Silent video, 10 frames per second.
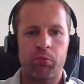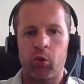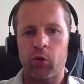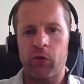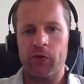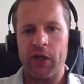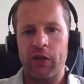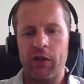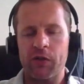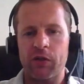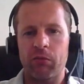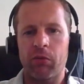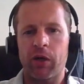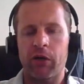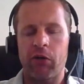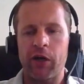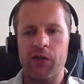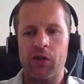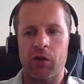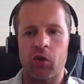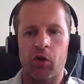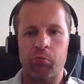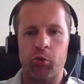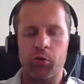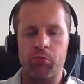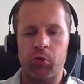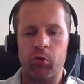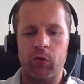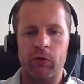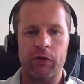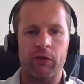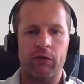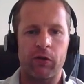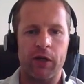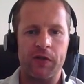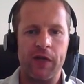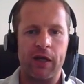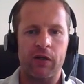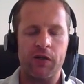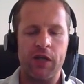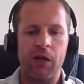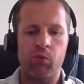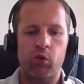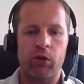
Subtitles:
portal settings didn't migrate, so the hotspot portal didn't look exactly the same,